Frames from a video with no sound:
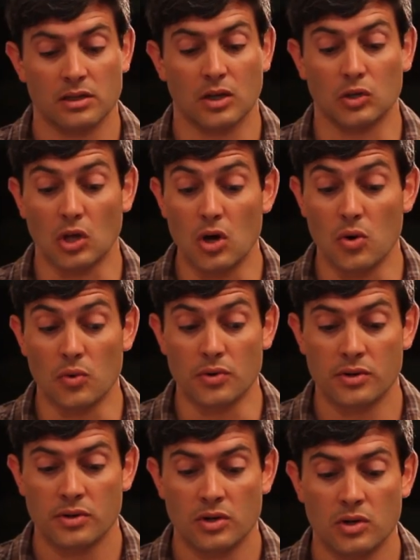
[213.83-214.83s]

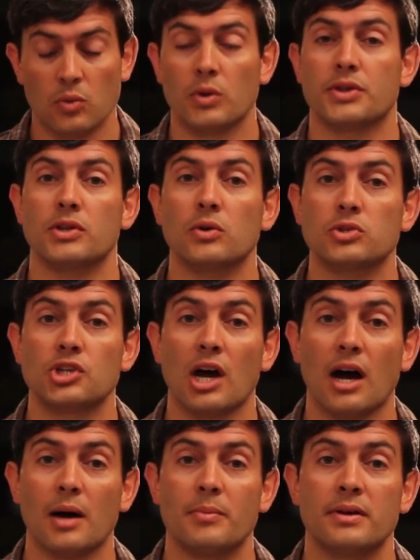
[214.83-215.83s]
alone, with no
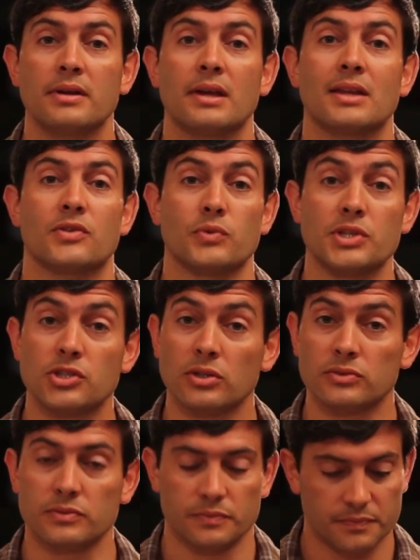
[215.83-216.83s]
job and three
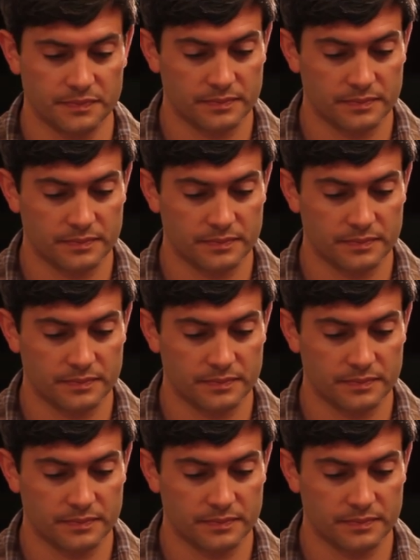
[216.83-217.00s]
children.